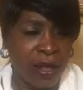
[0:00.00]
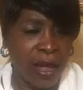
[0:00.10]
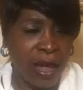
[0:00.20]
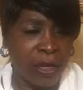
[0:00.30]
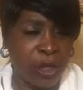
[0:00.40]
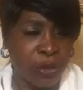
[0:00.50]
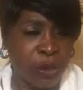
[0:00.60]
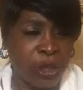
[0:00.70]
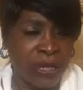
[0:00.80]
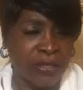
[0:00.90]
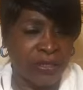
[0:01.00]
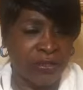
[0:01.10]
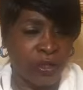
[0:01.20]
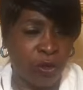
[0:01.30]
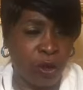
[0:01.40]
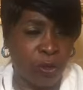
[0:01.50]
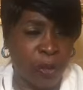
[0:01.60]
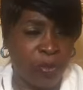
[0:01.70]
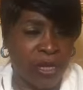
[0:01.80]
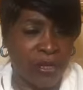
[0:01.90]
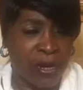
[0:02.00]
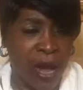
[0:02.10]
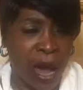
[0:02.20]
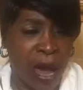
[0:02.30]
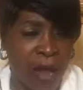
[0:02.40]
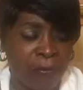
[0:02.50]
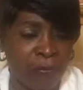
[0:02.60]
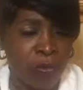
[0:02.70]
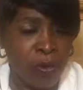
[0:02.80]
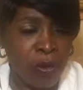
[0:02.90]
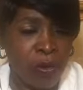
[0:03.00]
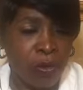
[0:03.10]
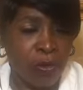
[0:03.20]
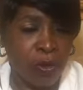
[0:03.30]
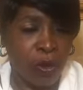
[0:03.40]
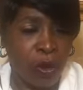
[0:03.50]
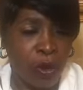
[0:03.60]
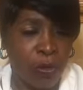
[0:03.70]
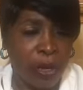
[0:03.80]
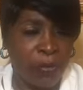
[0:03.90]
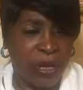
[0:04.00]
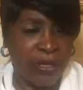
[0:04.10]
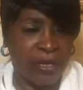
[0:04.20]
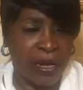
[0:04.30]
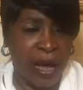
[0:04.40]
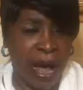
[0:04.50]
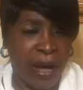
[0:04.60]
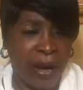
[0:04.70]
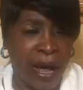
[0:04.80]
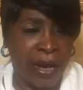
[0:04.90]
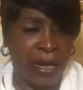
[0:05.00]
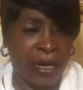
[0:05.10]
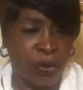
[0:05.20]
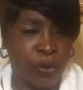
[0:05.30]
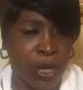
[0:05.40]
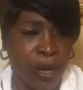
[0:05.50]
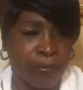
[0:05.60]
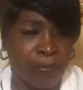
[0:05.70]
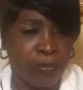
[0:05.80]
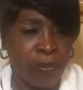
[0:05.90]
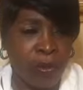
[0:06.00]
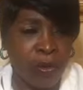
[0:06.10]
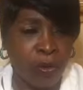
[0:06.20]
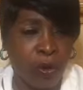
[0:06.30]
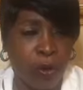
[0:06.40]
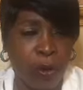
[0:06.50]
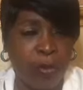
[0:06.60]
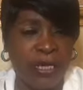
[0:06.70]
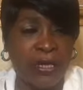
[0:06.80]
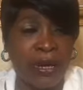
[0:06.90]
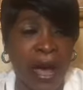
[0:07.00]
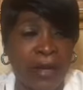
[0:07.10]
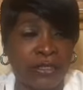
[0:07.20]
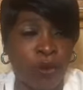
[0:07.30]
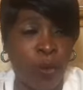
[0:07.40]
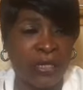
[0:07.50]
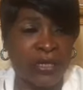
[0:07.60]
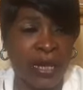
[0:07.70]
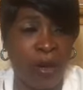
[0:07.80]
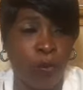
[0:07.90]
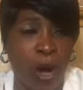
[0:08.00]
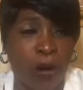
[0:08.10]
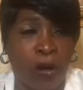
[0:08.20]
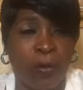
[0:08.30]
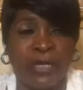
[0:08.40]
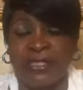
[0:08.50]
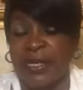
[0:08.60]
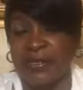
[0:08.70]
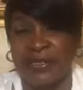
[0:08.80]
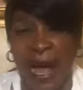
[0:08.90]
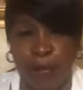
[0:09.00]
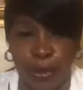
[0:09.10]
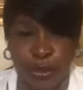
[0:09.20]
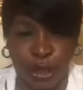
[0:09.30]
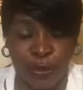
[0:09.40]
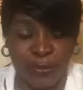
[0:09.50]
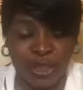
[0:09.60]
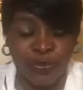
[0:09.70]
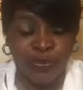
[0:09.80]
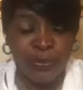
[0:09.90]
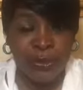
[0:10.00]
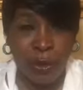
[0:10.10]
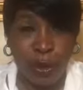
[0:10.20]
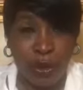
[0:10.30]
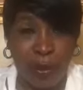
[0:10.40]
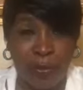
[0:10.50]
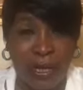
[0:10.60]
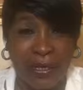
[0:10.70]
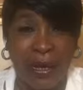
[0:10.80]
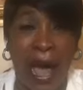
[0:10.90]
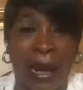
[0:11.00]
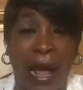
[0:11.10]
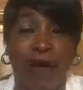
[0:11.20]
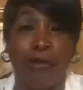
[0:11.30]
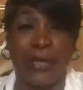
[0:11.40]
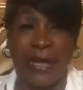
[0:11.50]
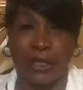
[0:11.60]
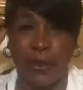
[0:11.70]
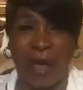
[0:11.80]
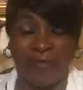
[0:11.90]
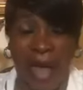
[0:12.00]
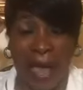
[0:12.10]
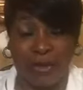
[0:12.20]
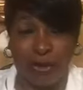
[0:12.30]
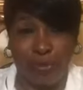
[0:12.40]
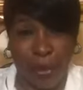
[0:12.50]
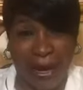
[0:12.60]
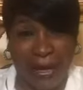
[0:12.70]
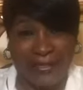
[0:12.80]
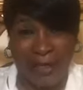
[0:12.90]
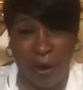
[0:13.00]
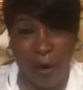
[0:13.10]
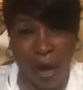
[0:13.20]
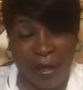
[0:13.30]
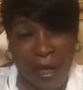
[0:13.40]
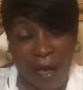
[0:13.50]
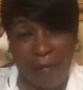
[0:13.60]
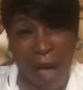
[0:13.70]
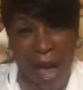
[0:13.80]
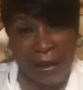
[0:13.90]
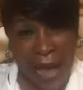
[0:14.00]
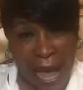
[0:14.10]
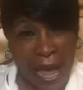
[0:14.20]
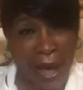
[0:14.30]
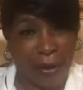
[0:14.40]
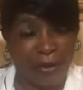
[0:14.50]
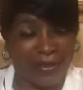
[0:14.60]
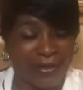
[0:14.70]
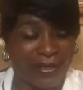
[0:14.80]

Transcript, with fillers: Thank you, Jesus. Glory be to God. Glory be to God. Hallelujah. Glory be to God. So once again, welcome unto the Cyber Church. Glory be to God. I hope that you have gotten your praise on by now.